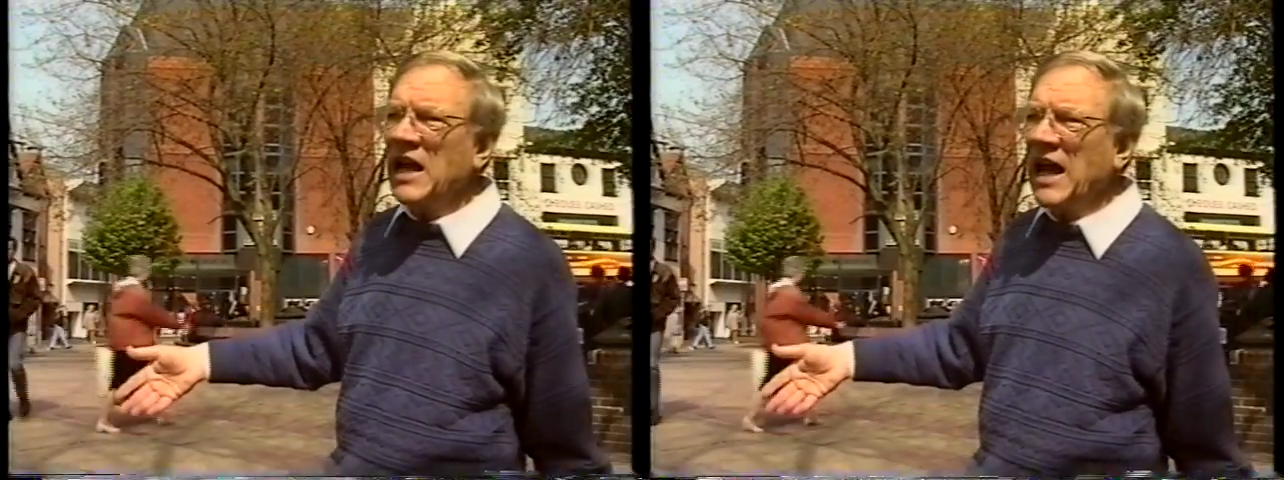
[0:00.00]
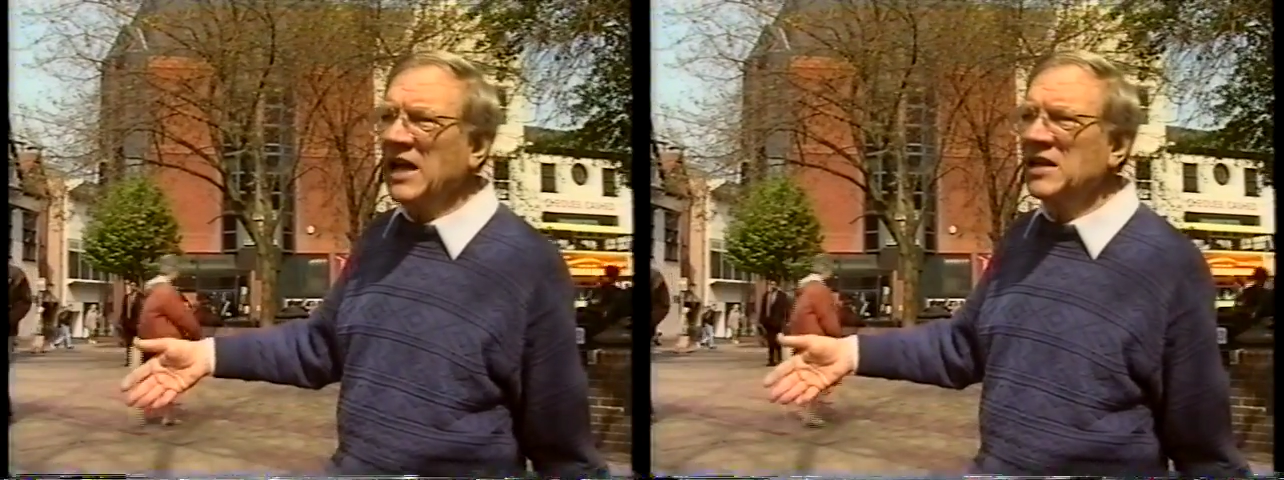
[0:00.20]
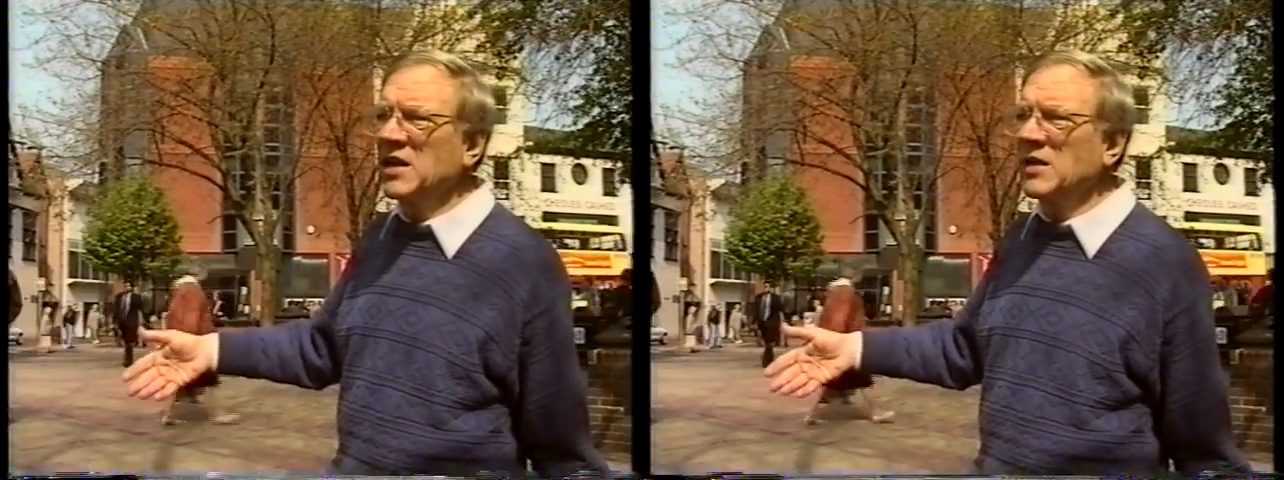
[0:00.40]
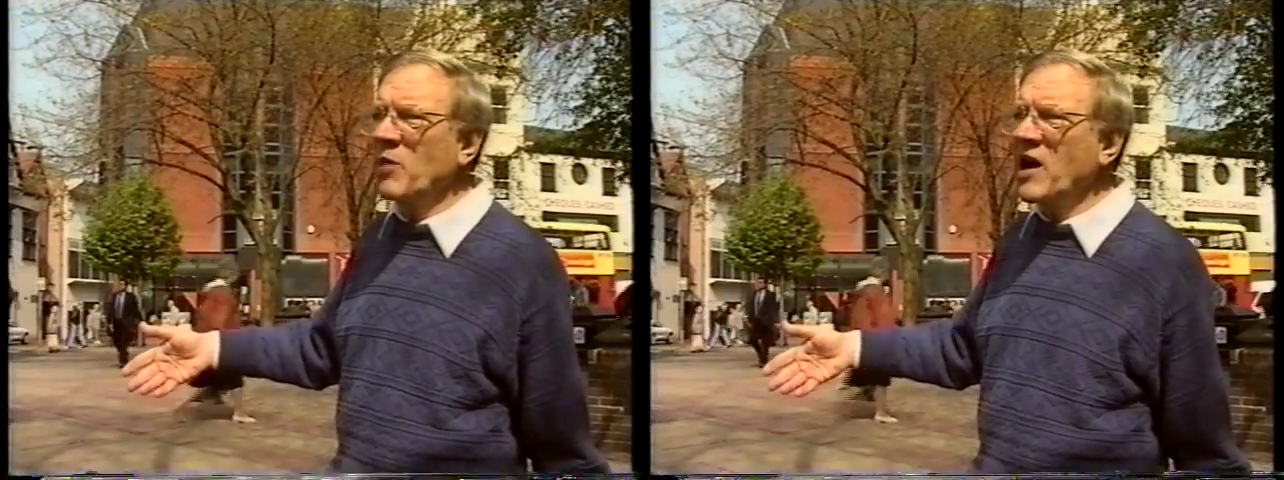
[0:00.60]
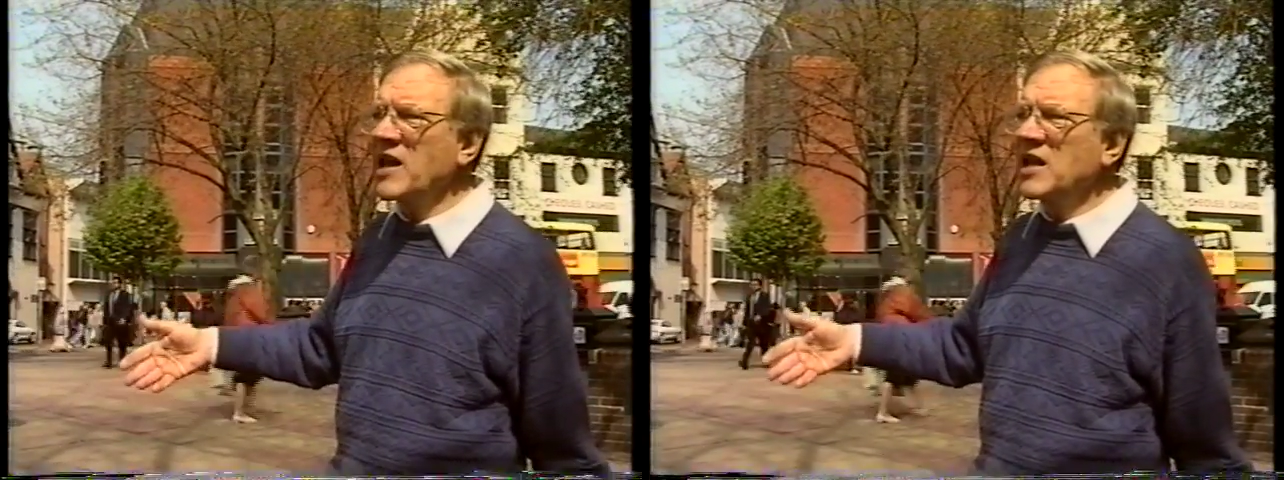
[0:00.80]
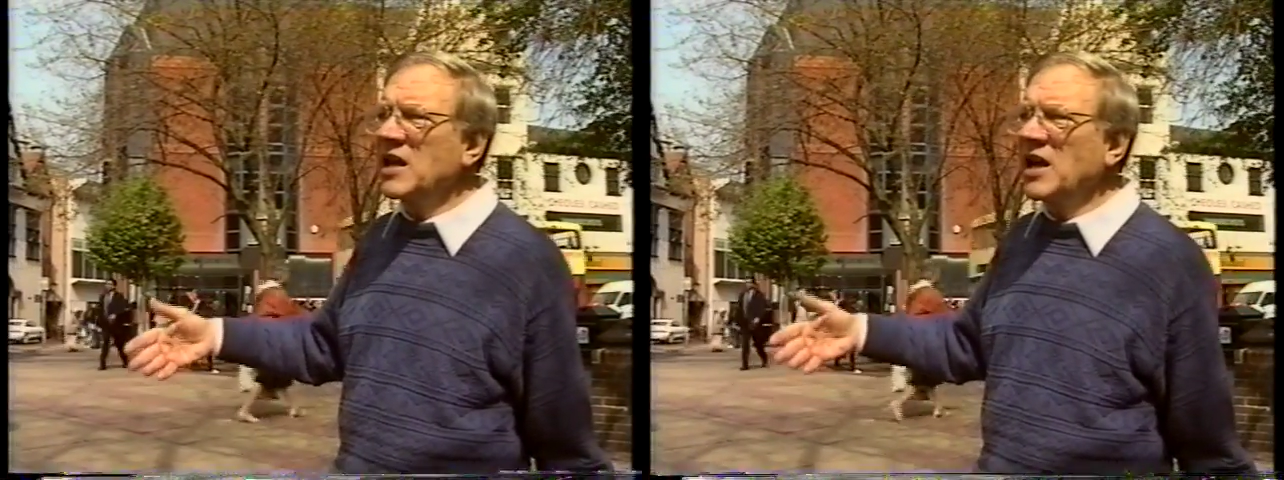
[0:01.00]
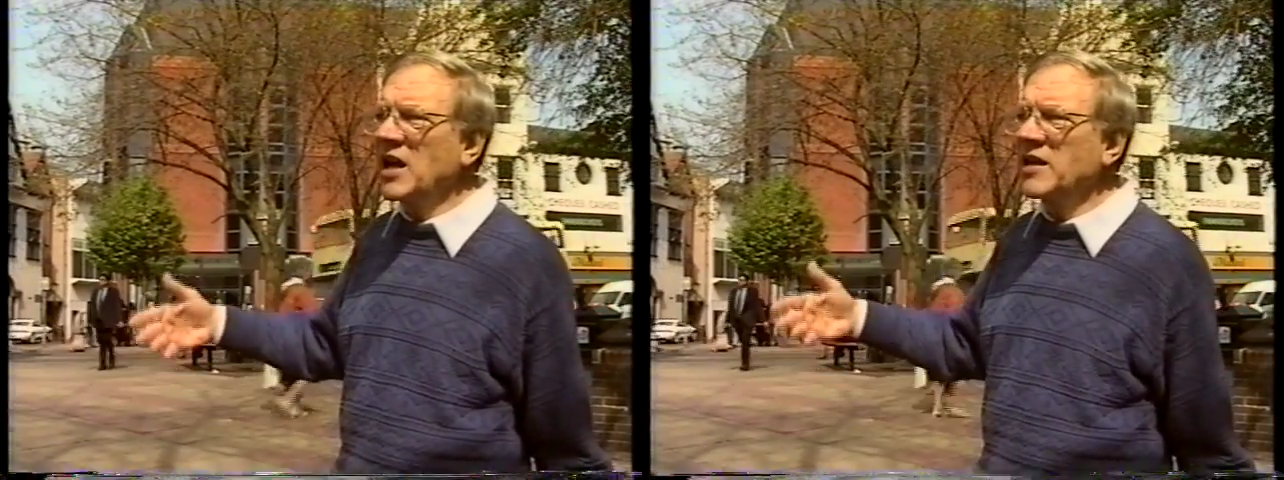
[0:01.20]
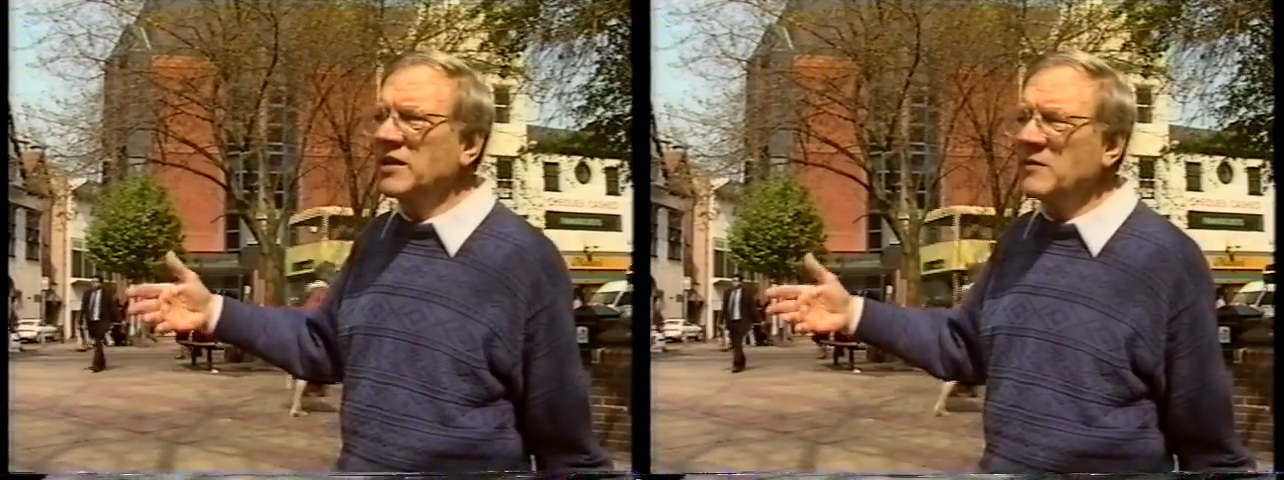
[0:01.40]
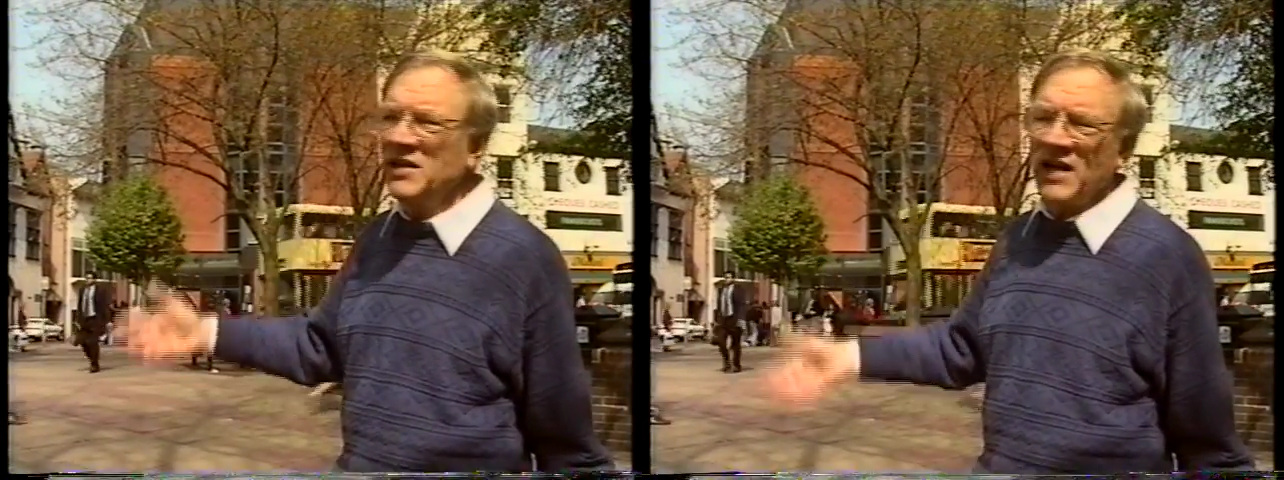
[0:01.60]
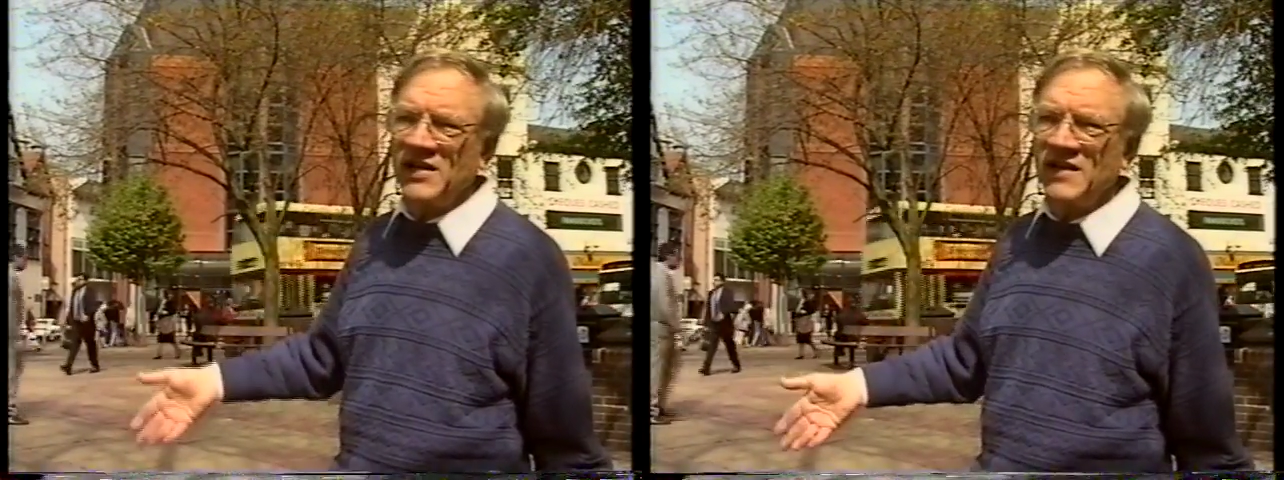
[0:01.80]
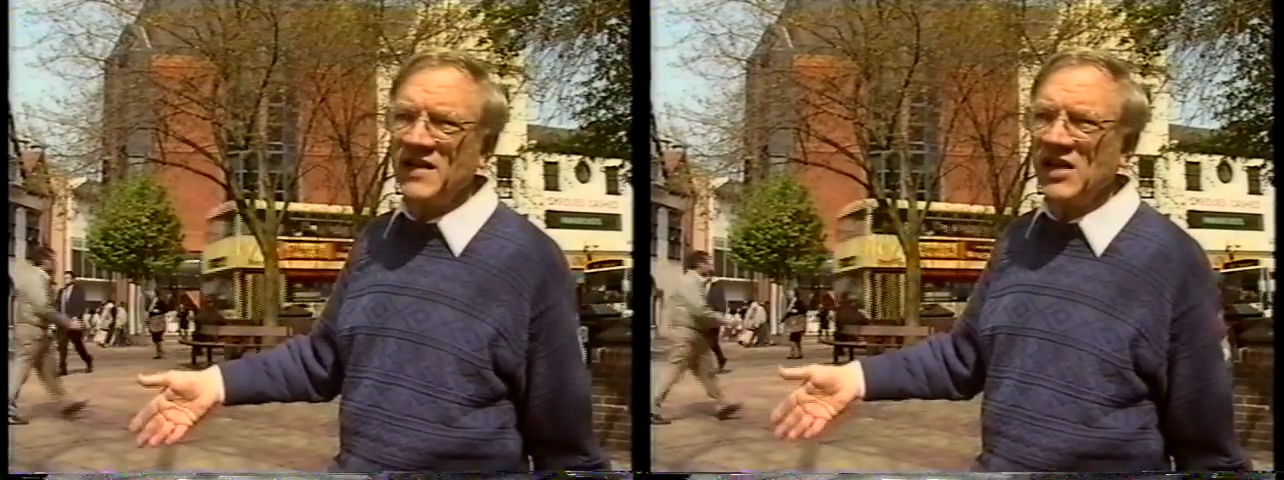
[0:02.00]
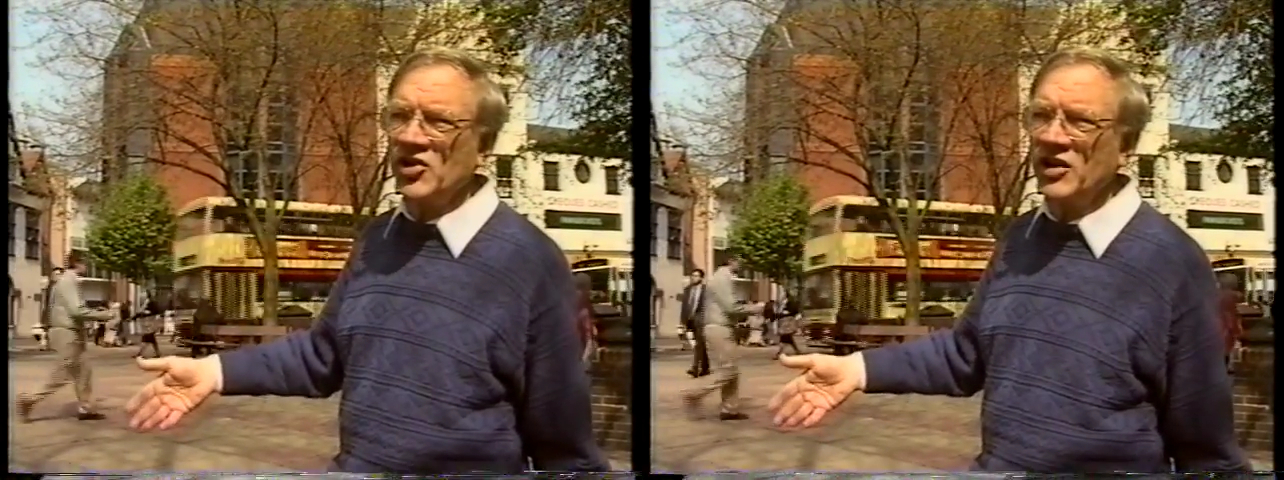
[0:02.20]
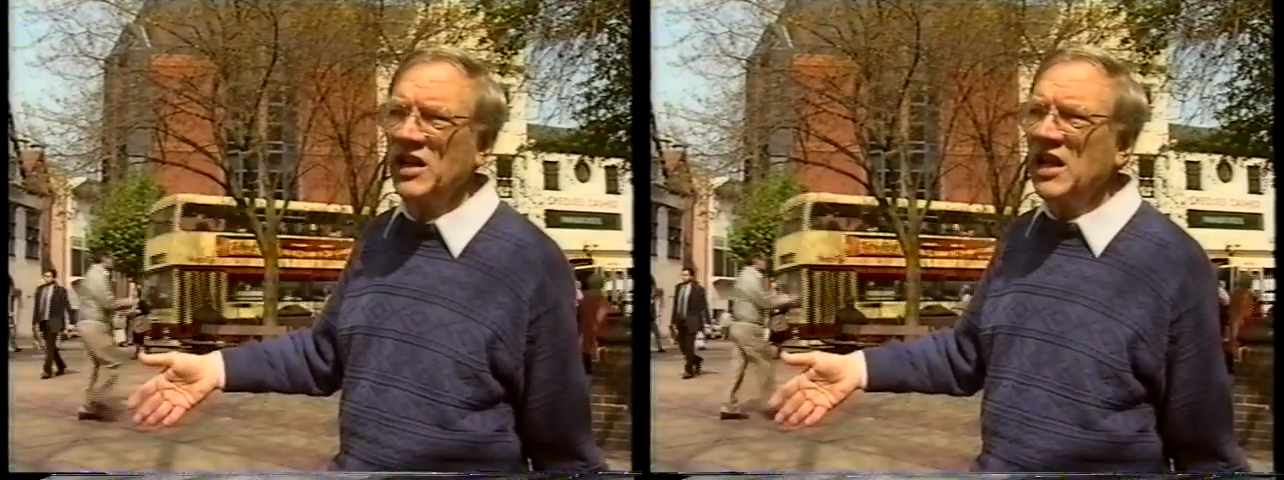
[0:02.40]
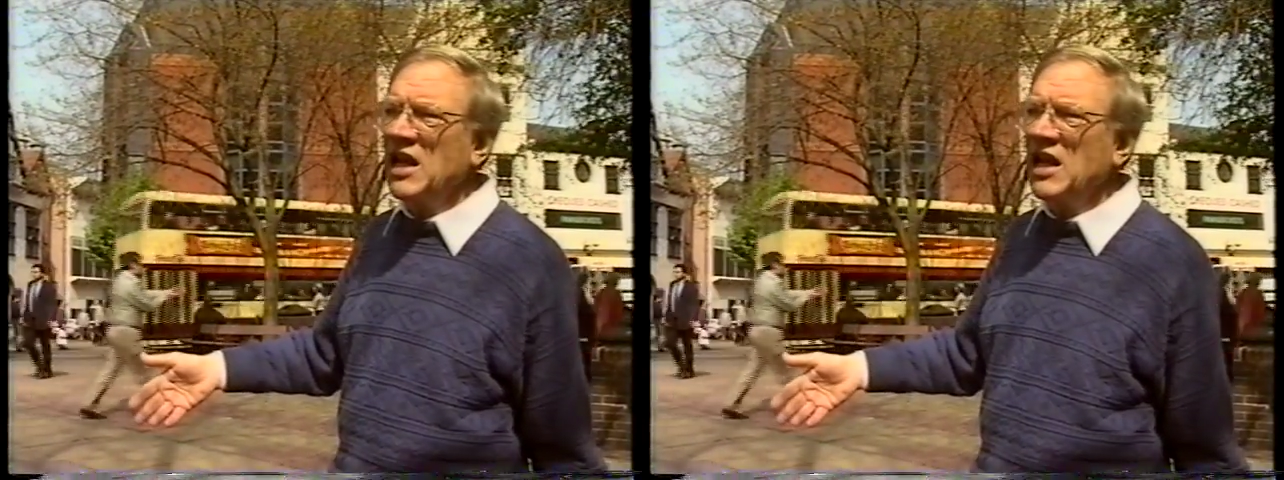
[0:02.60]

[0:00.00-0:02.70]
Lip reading: and by the mid-19th century,